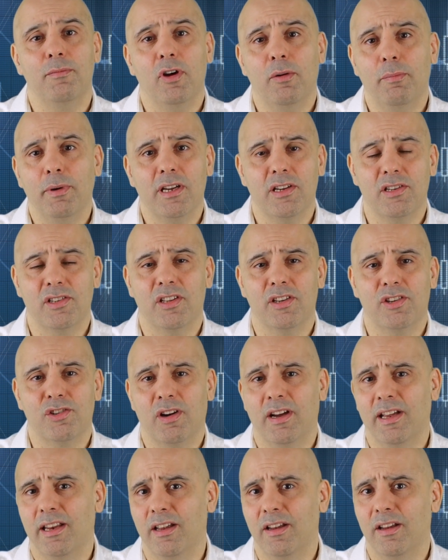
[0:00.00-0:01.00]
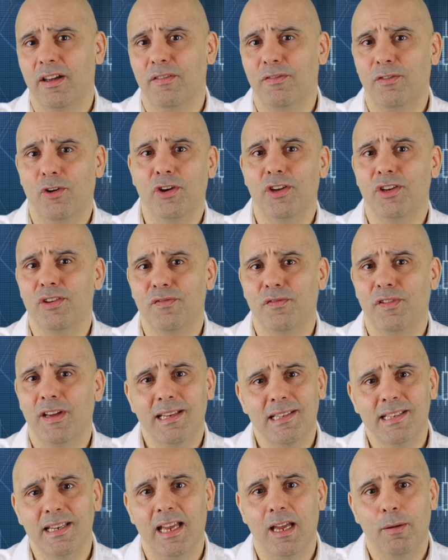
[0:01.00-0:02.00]
not because they're trying to avoid
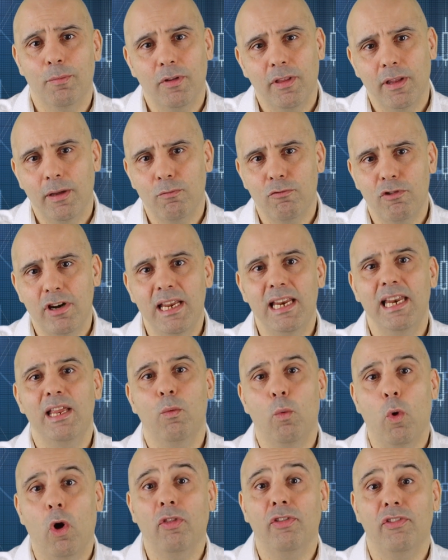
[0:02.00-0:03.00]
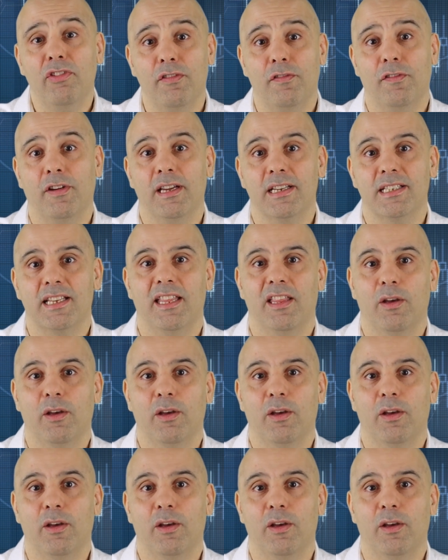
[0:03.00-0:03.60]
fixing it, but they really want to fix it.